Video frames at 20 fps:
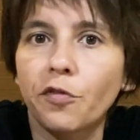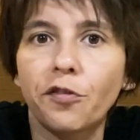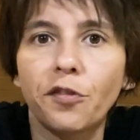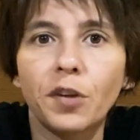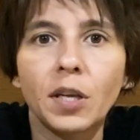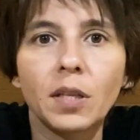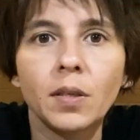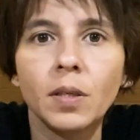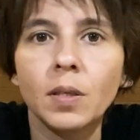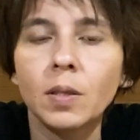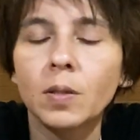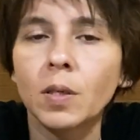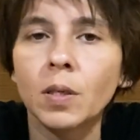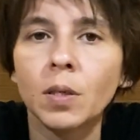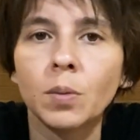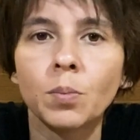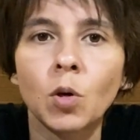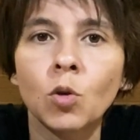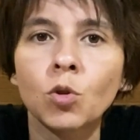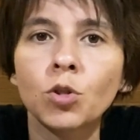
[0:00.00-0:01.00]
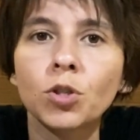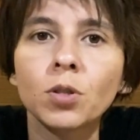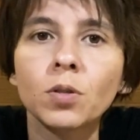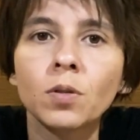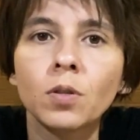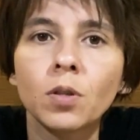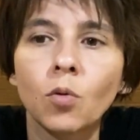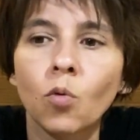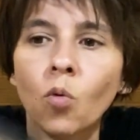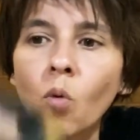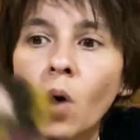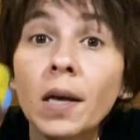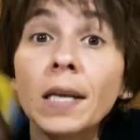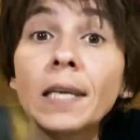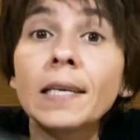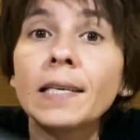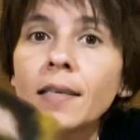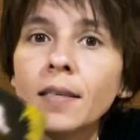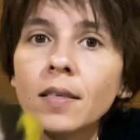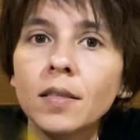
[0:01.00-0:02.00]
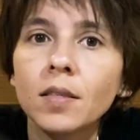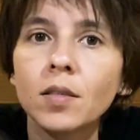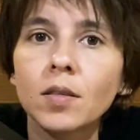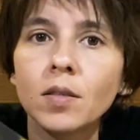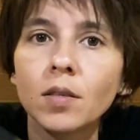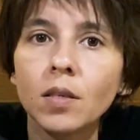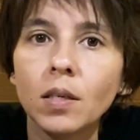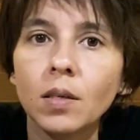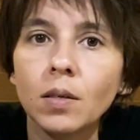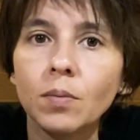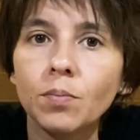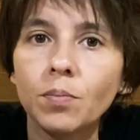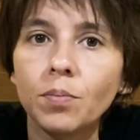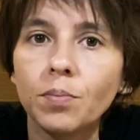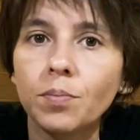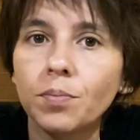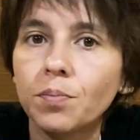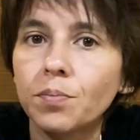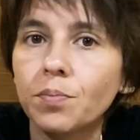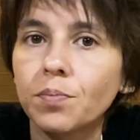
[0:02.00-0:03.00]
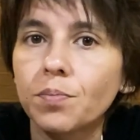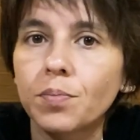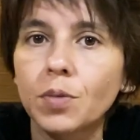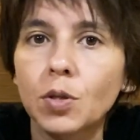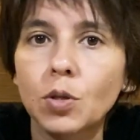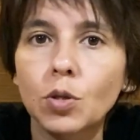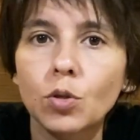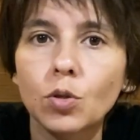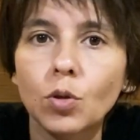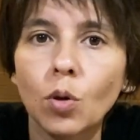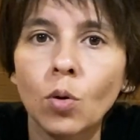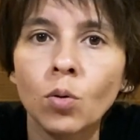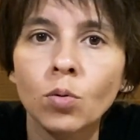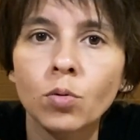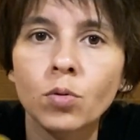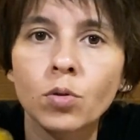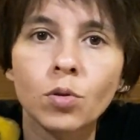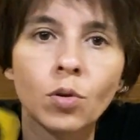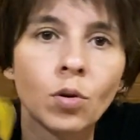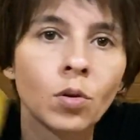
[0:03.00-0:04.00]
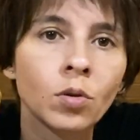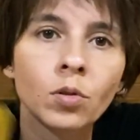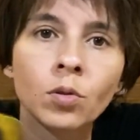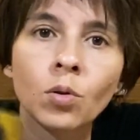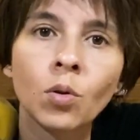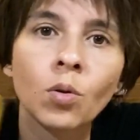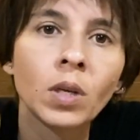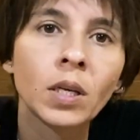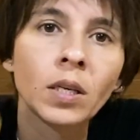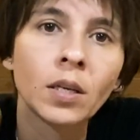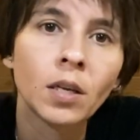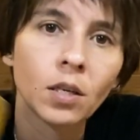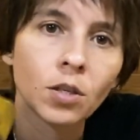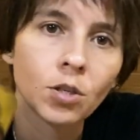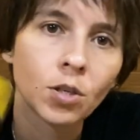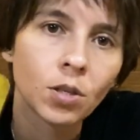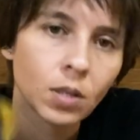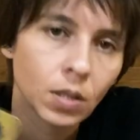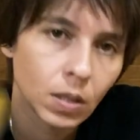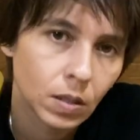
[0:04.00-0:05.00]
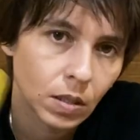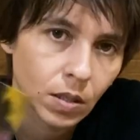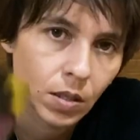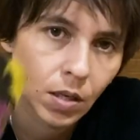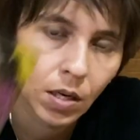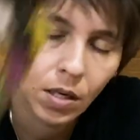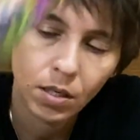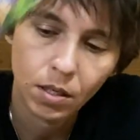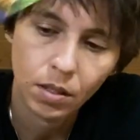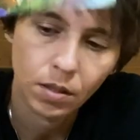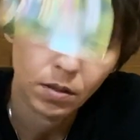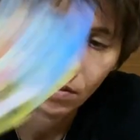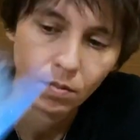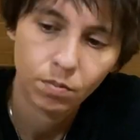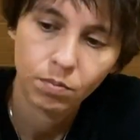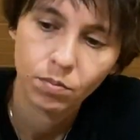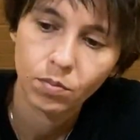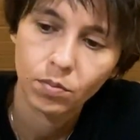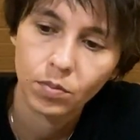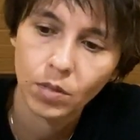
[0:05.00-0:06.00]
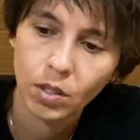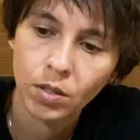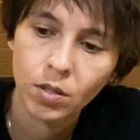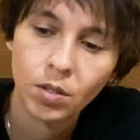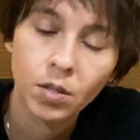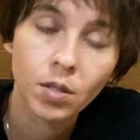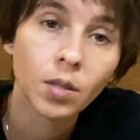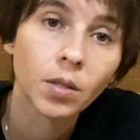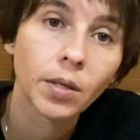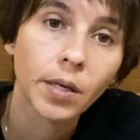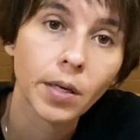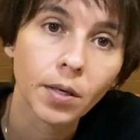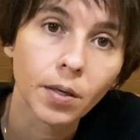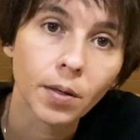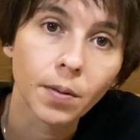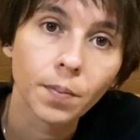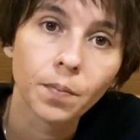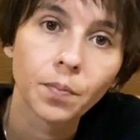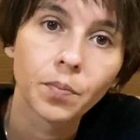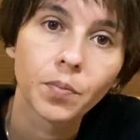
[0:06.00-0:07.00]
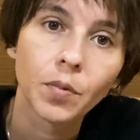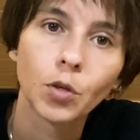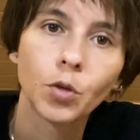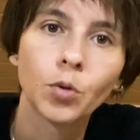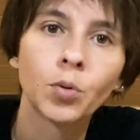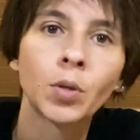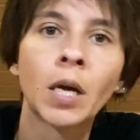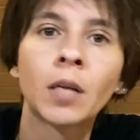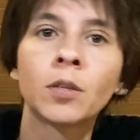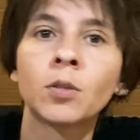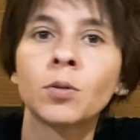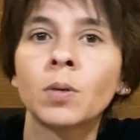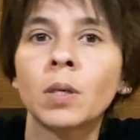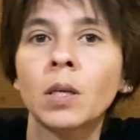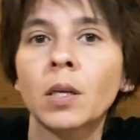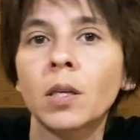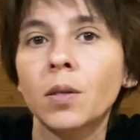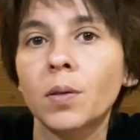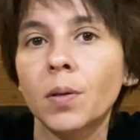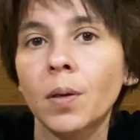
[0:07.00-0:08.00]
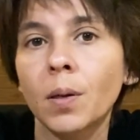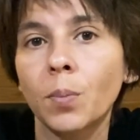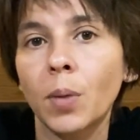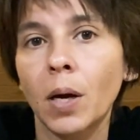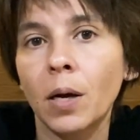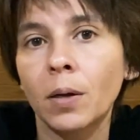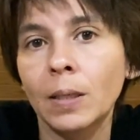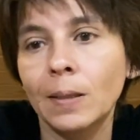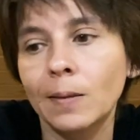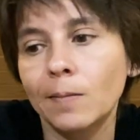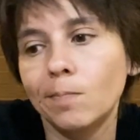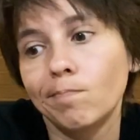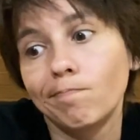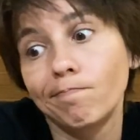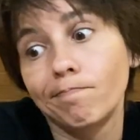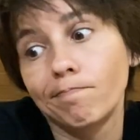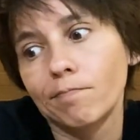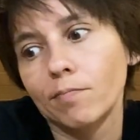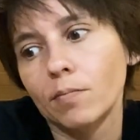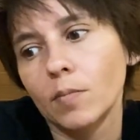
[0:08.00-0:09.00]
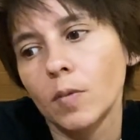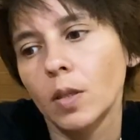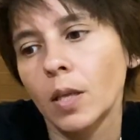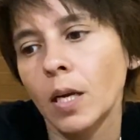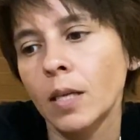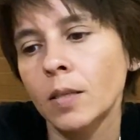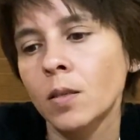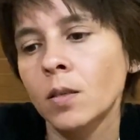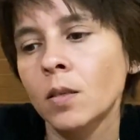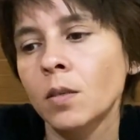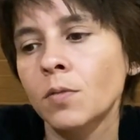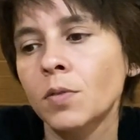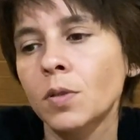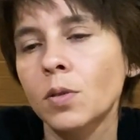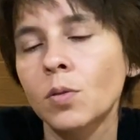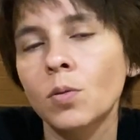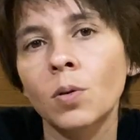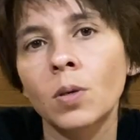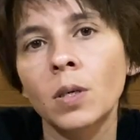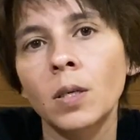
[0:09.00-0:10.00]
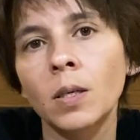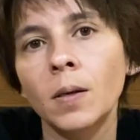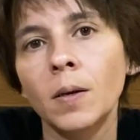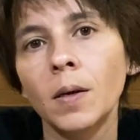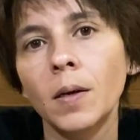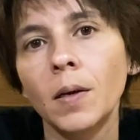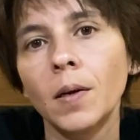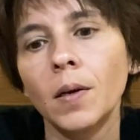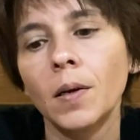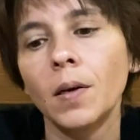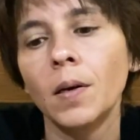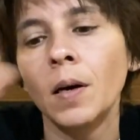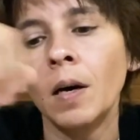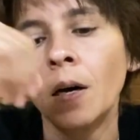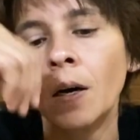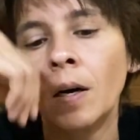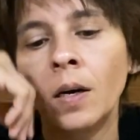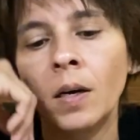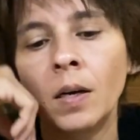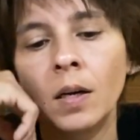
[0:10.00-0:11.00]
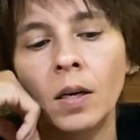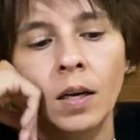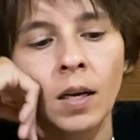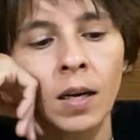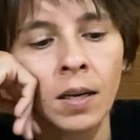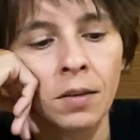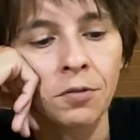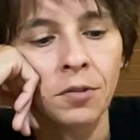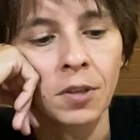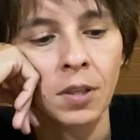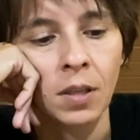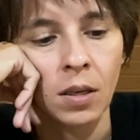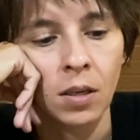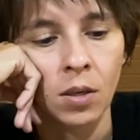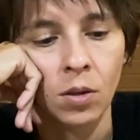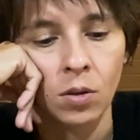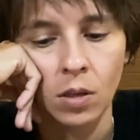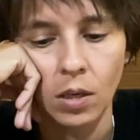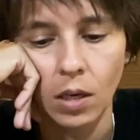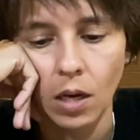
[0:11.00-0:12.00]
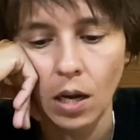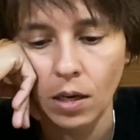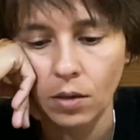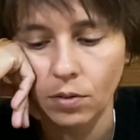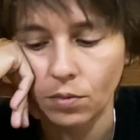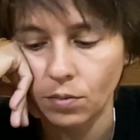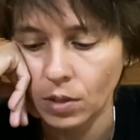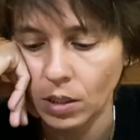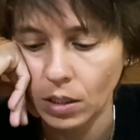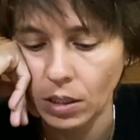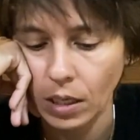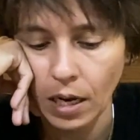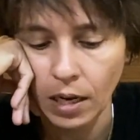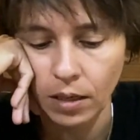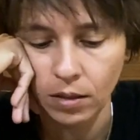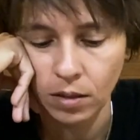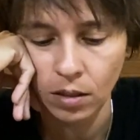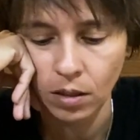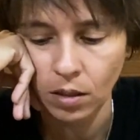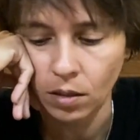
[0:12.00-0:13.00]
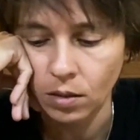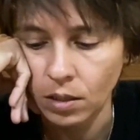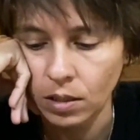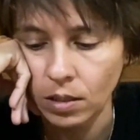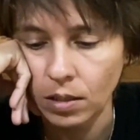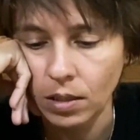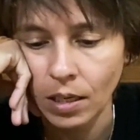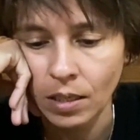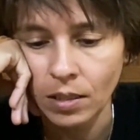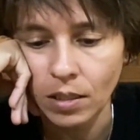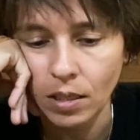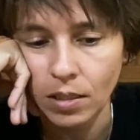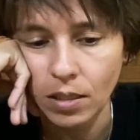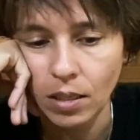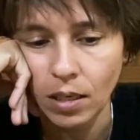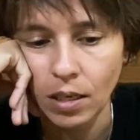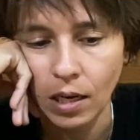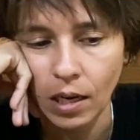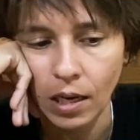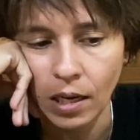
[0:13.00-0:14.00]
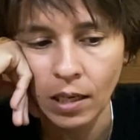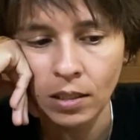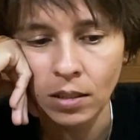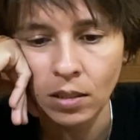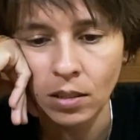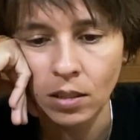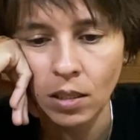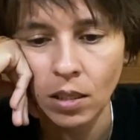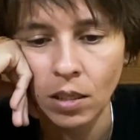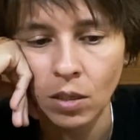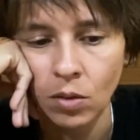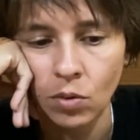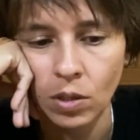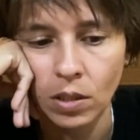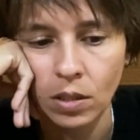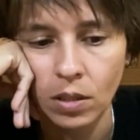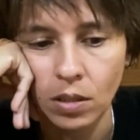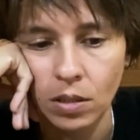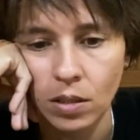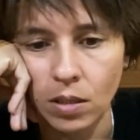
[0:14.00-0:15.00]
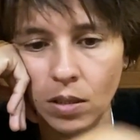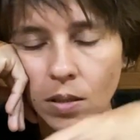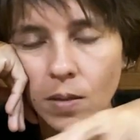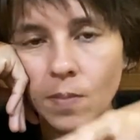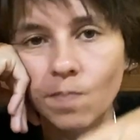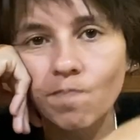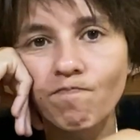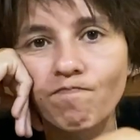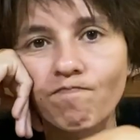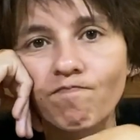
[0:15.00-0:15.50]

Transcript: feelings, the emotion, the what it is, the soul, strong soul connection is here. It's still here. You not doing anything about it, that's a different story. Uh, I feel like you're not really acting on this. As I said, I kind of see you in this,